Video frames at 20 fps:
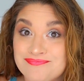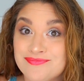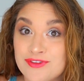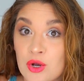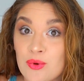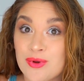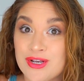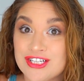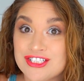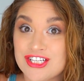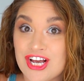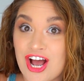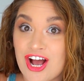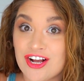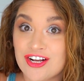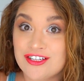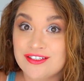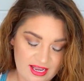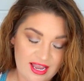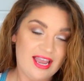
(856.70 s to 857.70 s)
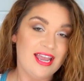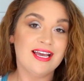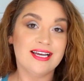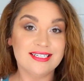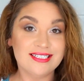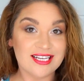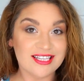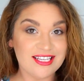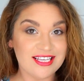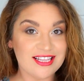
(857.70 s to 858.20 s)
Real talk.
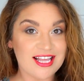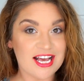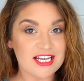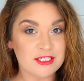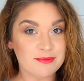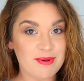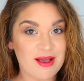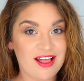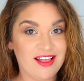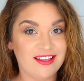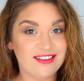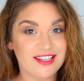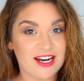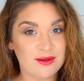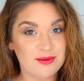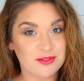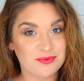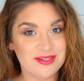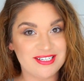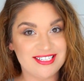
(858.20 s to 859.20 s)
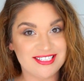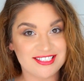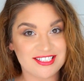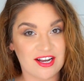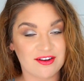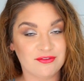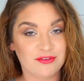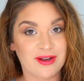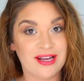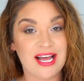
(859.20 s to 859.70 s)
And the last palette that I was
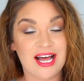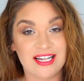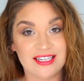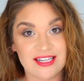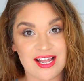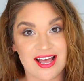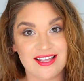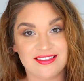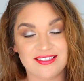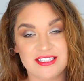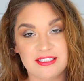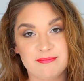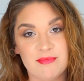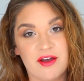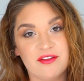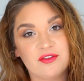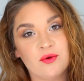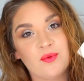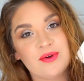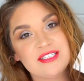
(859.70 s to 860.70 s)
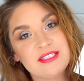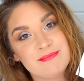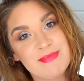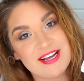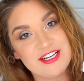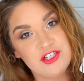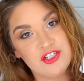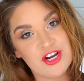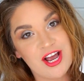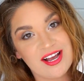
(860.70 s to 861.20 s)
rediscovering a lot this month was
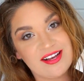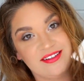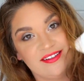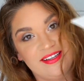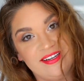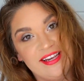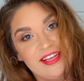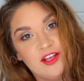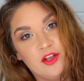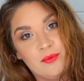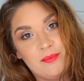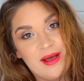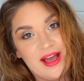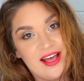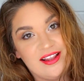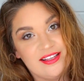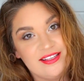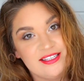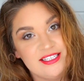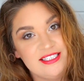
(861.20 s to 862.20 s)
my Jaclyn Hill palette.